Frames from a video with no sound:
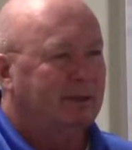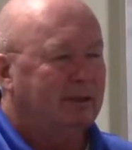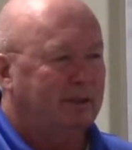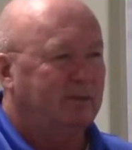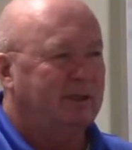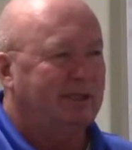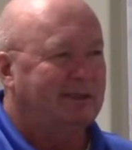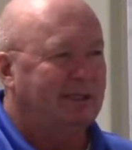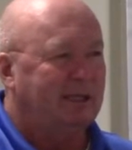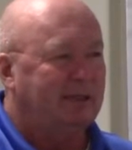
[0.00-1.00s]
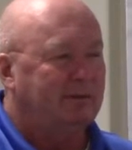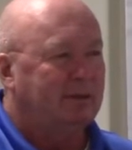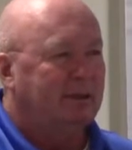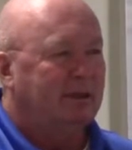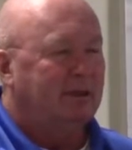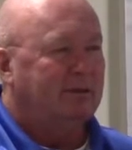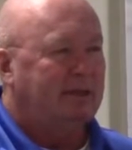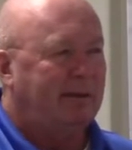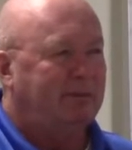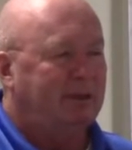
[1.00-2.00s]
That's what that's saying.
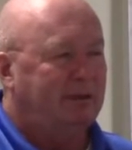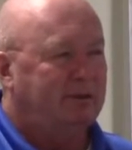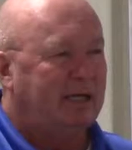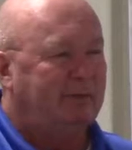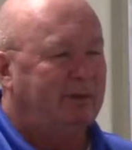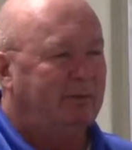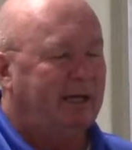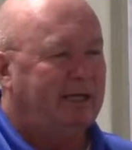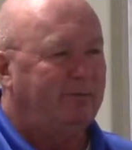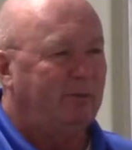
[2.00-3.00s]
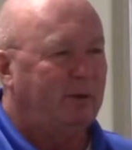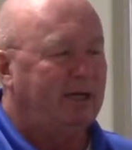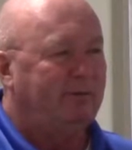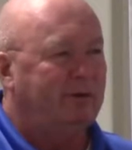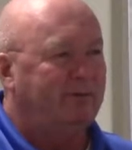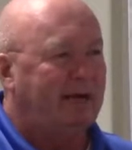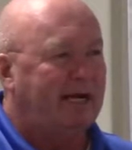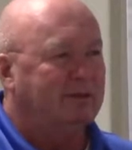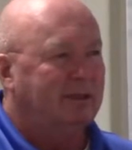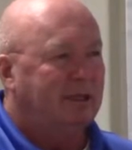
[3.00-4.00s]
Tap conductor's got to be rated for whatever
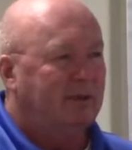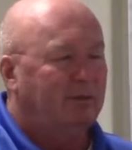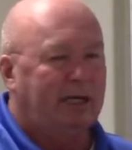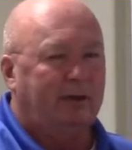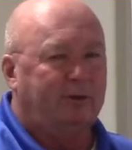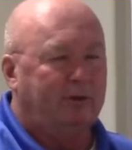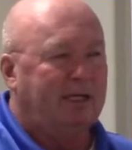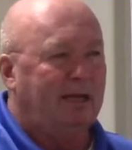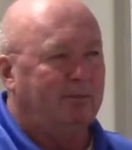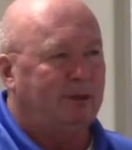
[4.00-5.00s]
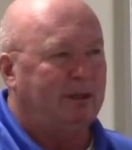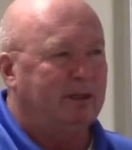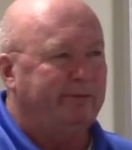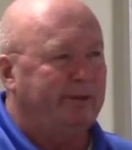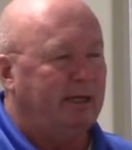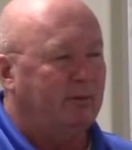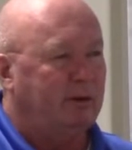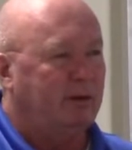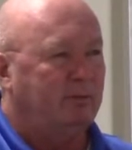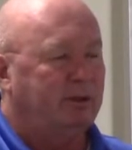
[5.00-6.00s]
device. We got a 30-amp plug over there. We're
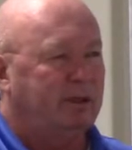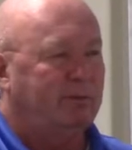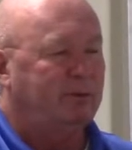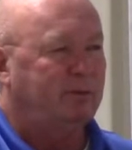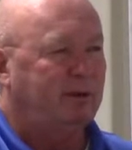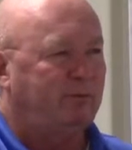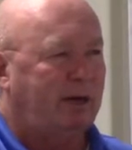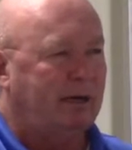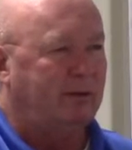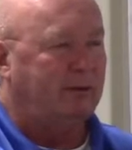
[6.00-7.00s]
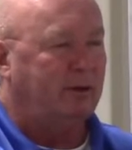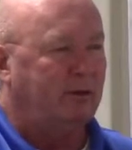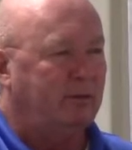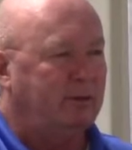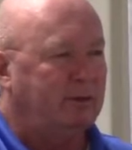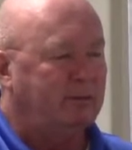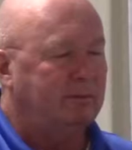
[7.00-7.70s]
not going to put a number 12 wire on there, are we?